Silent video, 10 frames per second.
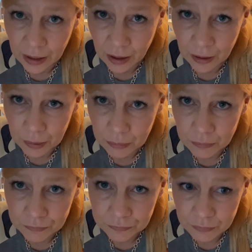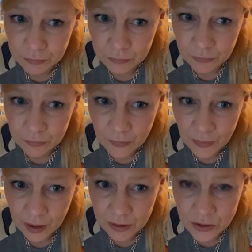
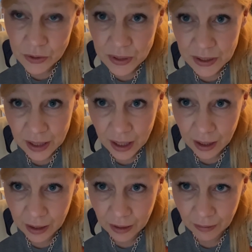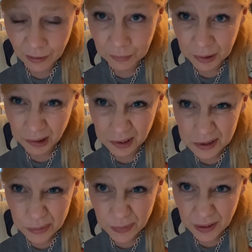So today I'm going to do
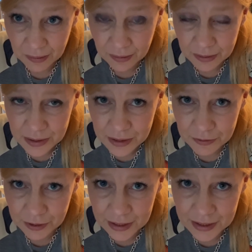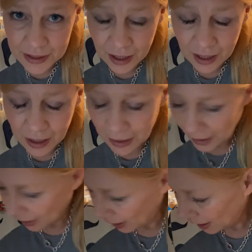something a little different.
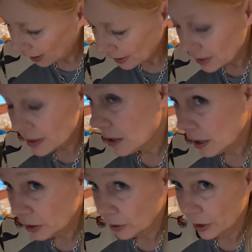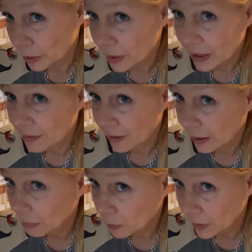I did not grow, but I think
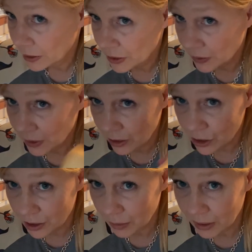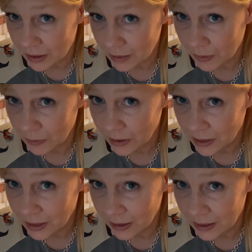I'm going to next year because I'm going to
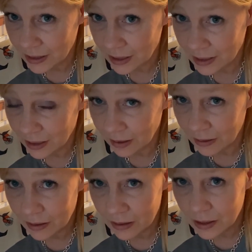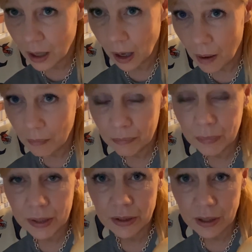take the seeds out of this
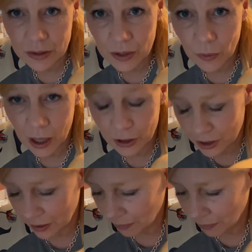butternut squash.